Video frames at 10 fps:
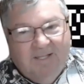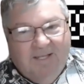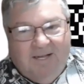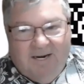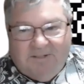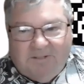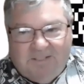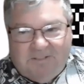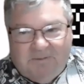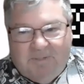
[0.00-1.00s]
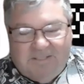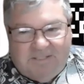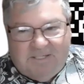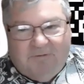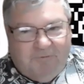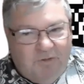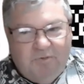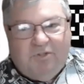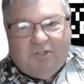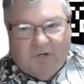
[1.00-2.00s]
And I thought to myself, you
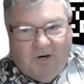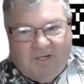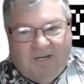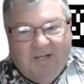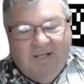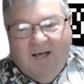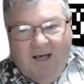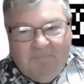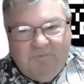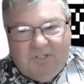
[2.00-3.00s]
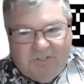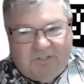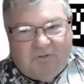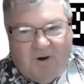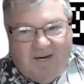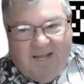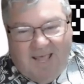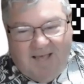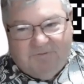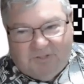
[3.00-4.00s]
jerk, I'm just trying to
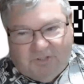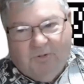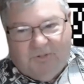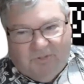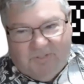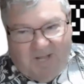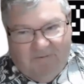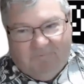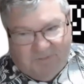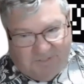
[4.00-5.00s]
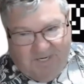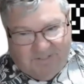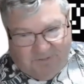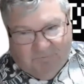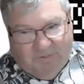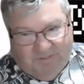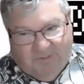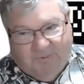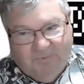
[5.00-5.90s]
have social conversation with you.